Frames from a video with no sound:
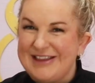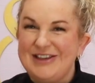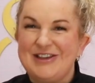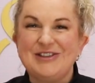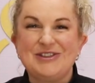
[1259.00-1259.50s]
that
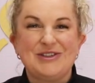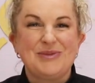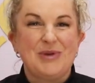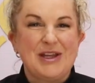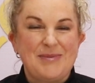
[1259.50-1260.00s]
you can do to
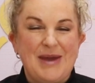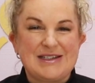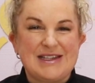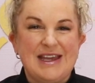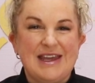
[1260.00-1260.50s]
bring it
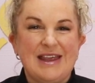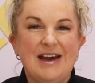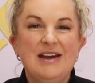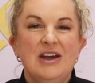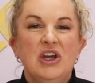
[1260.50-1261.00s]
back
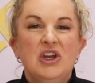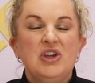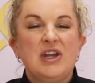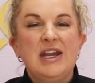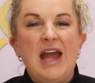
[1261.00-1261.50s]
together.
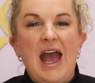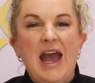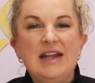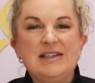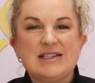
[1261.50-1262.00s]
You can
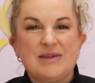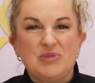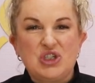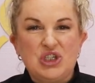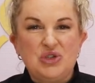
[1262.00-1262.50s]
add some
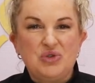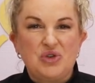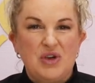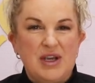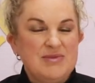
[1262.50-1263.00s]
chilled
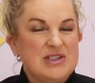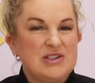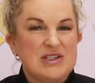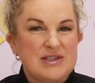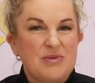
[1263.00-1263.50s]
cream, so
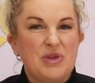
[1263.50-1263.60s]
just some